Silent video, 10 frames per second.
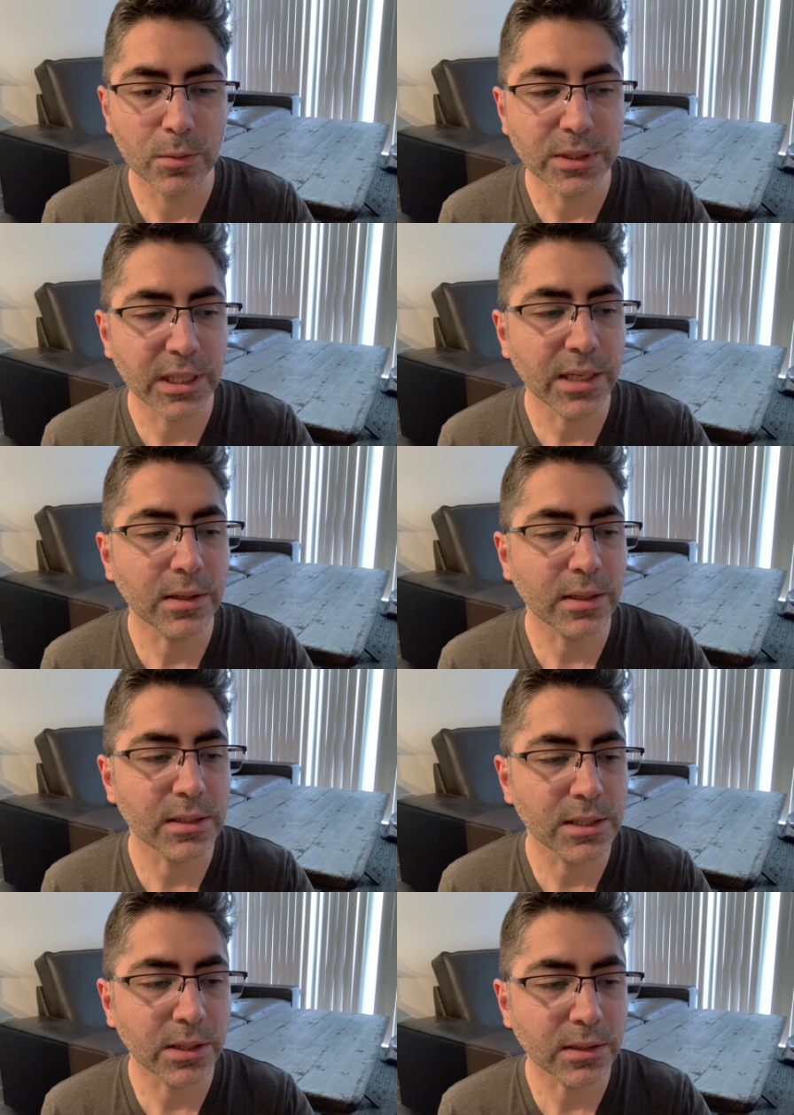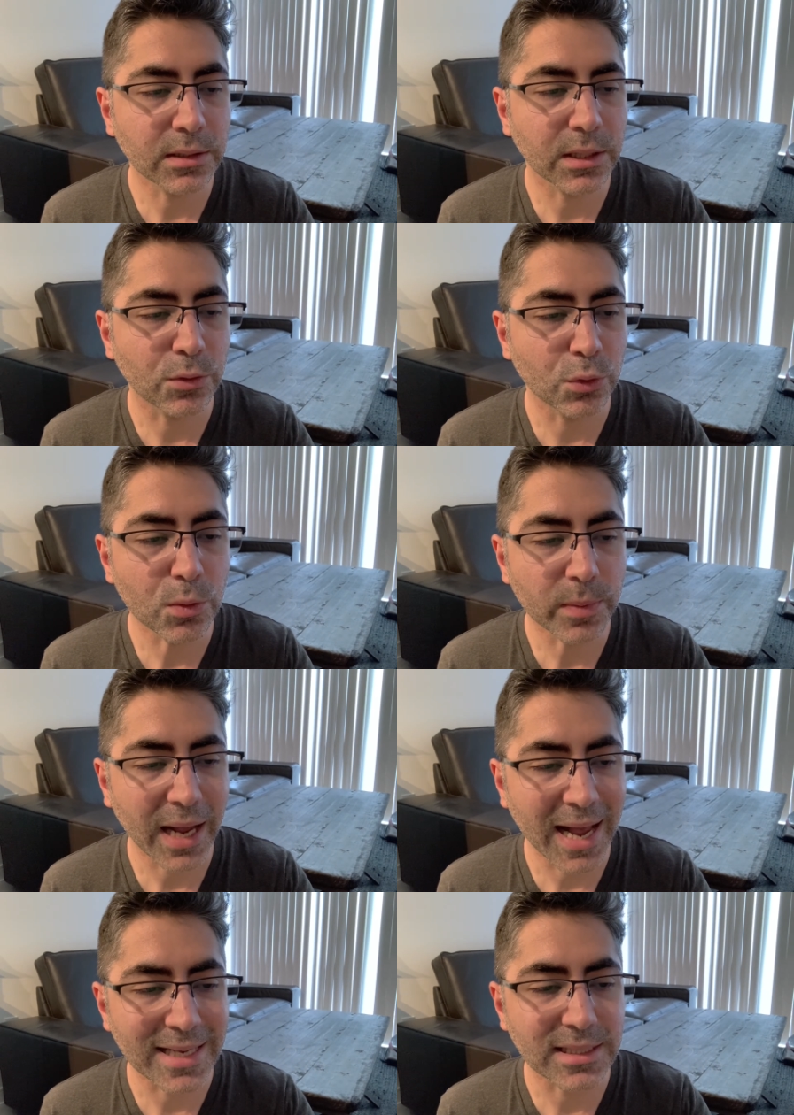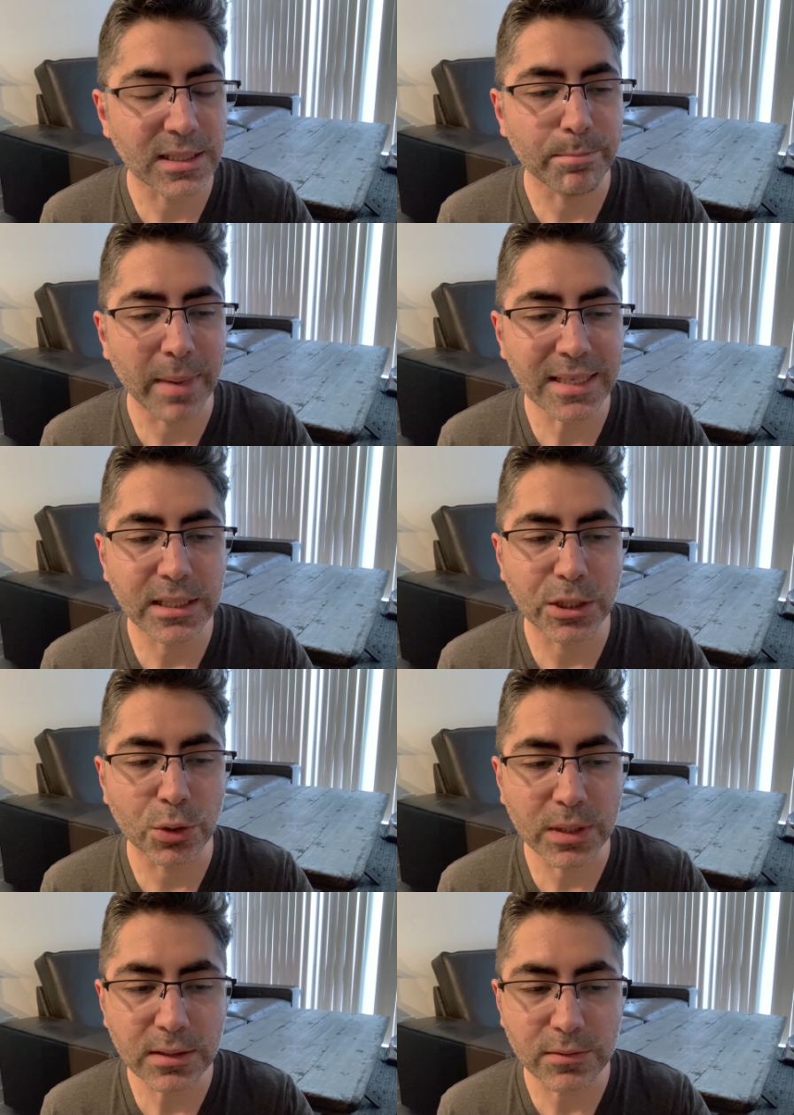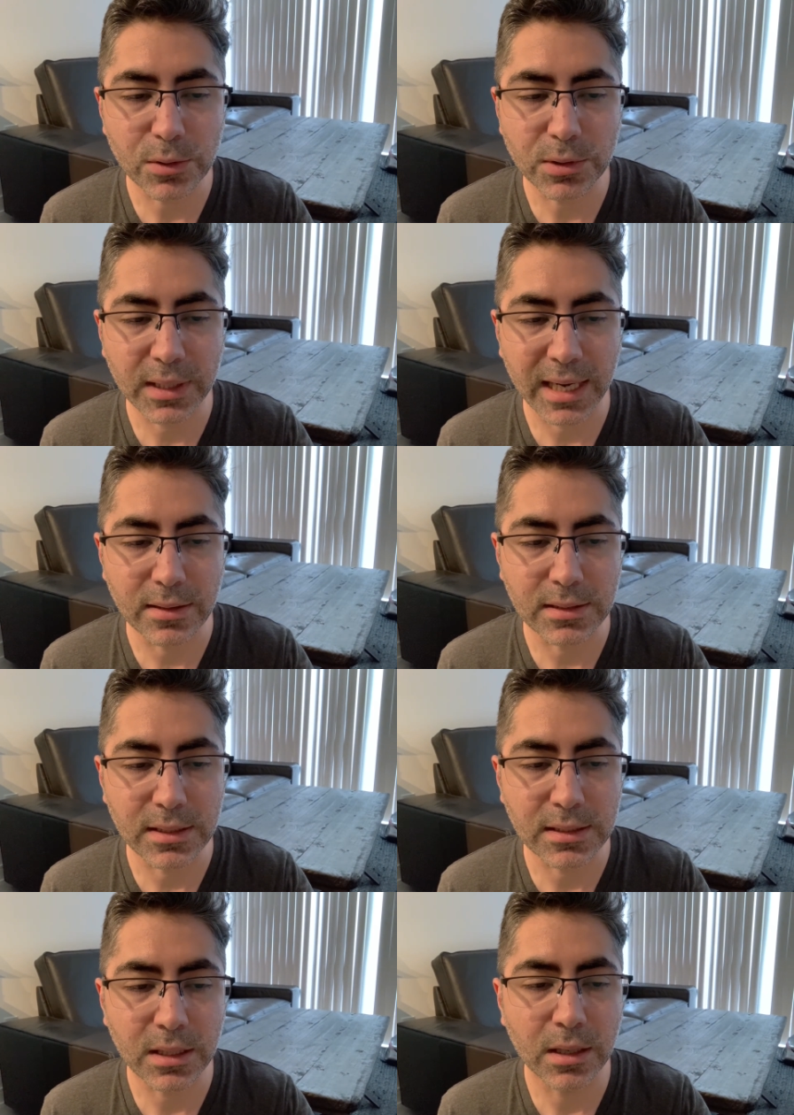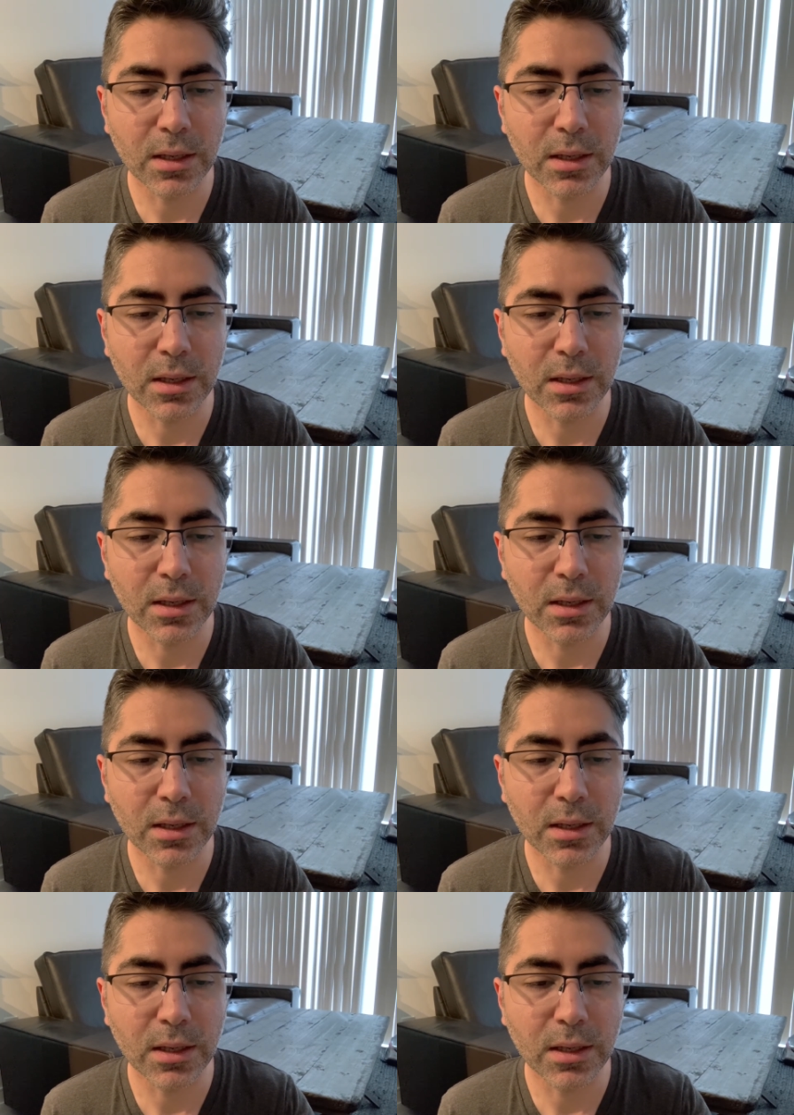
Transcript: which either considered the group as the basic unit of social analysis